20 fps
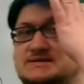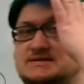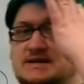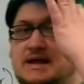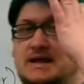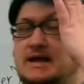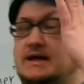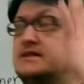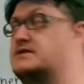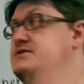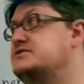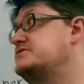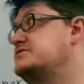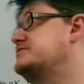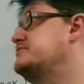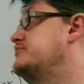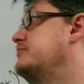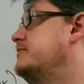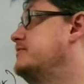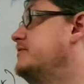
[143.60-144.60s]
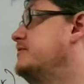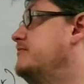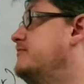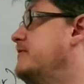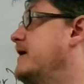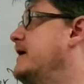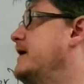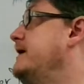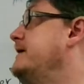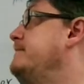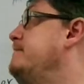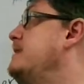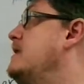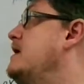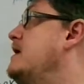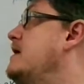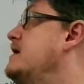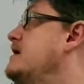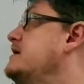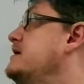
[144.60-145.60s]
in English, right?
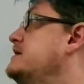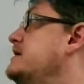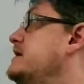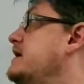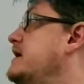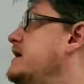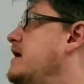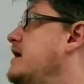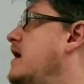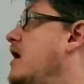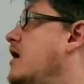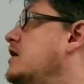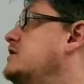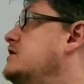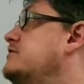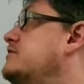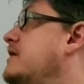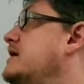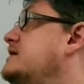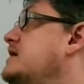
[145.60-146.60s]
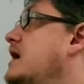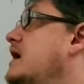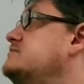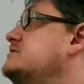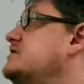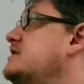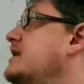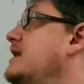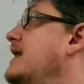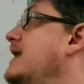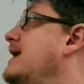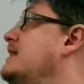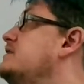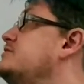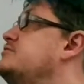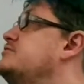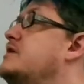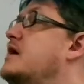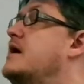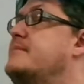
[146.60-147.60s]
Our direct object in English
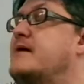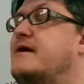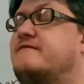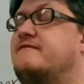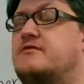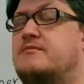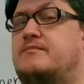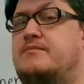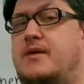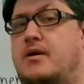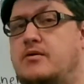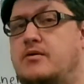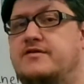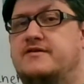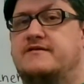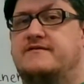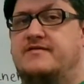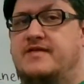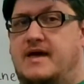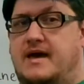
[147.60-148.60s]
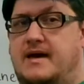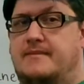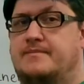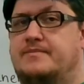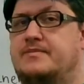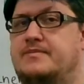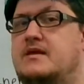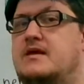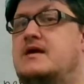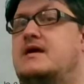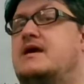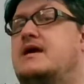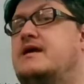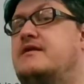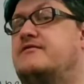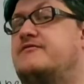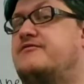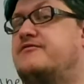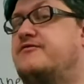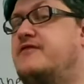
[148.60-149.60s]
would come after both of them.
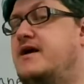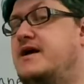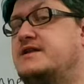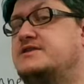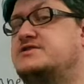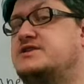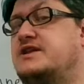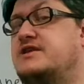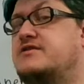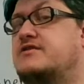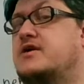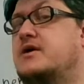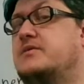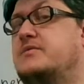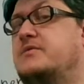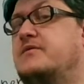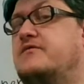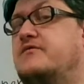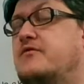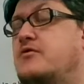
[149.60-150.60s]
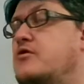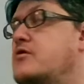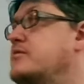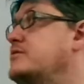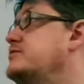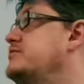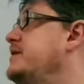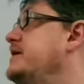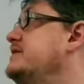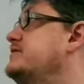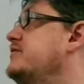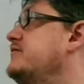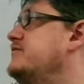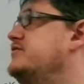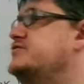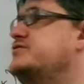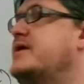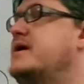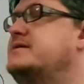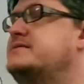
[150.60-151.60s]
In French, it either comes before or between. So if you
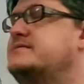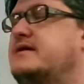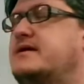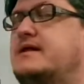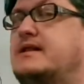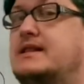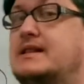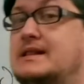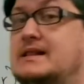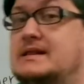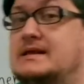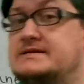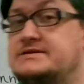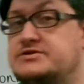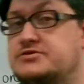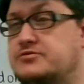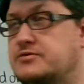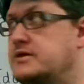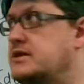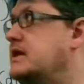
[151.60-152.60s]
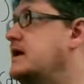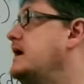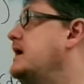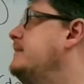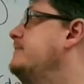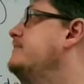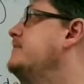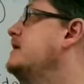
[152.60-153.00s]
translate it literally,